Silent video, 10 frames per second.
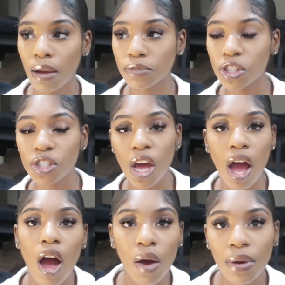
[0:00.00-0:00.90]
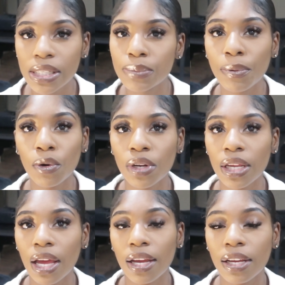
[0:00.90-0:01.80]
Just always
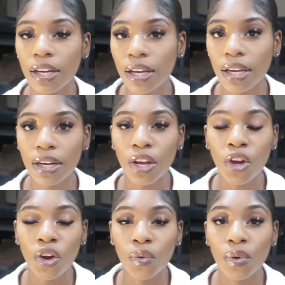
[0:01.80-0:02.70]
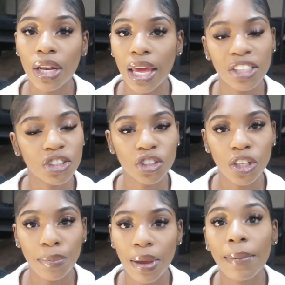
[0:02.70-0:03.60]
building a good
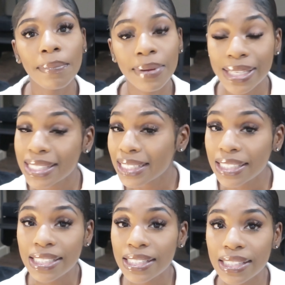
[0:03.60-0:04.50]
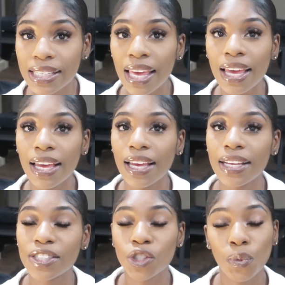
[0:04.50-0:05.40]
relationship in business
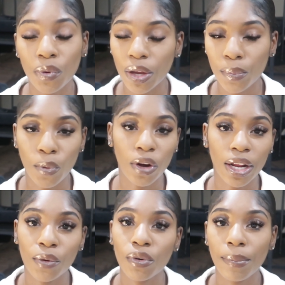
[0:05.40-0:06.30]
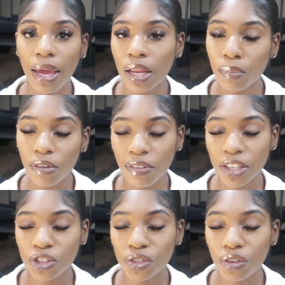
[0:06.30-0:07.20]
is super important. Remaining
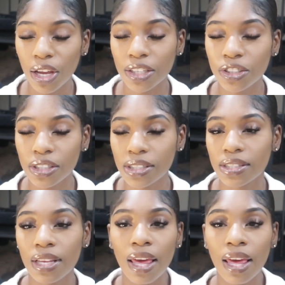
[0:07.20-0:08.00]
professional and just